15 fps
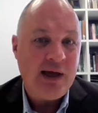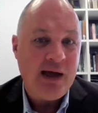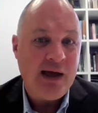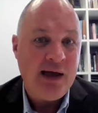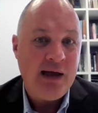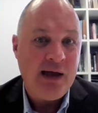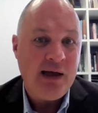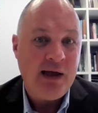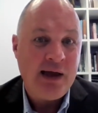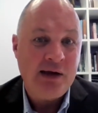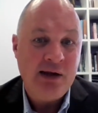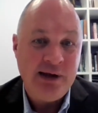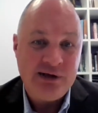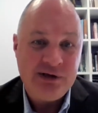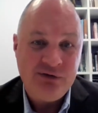
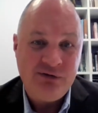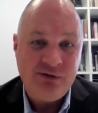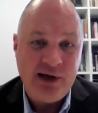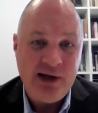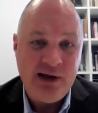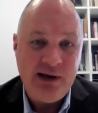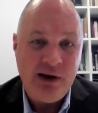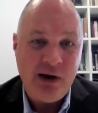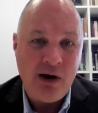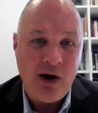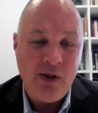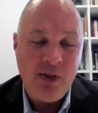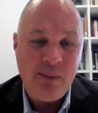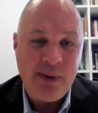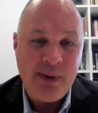a collective failure
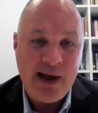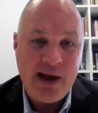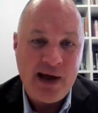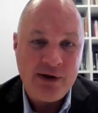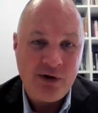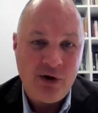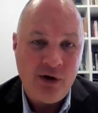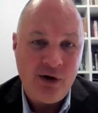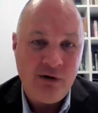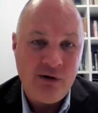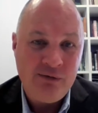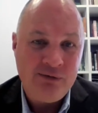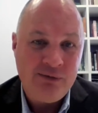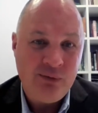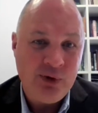on the part
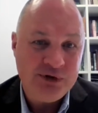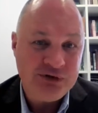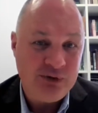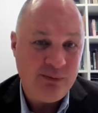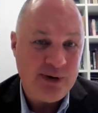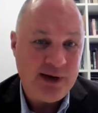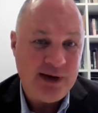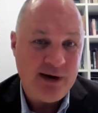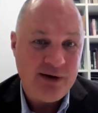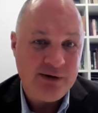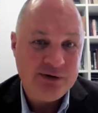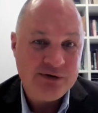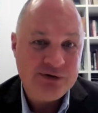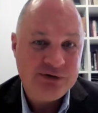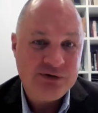of Western
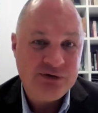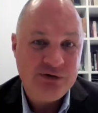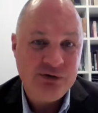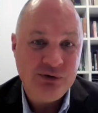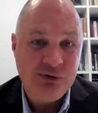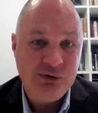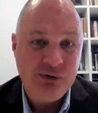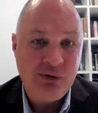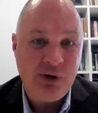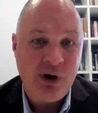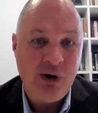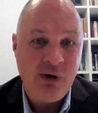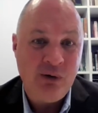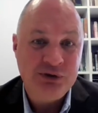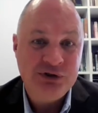powers to
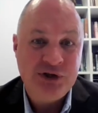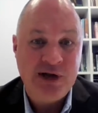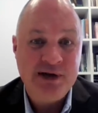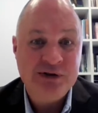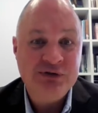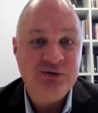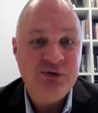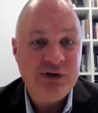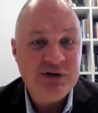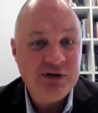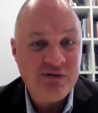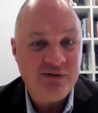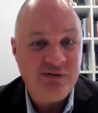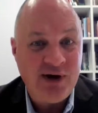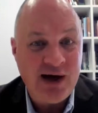hold China's feet
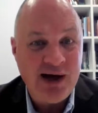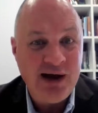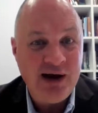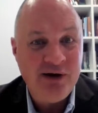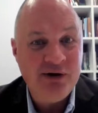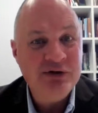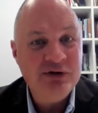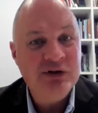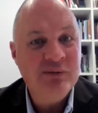to the fire in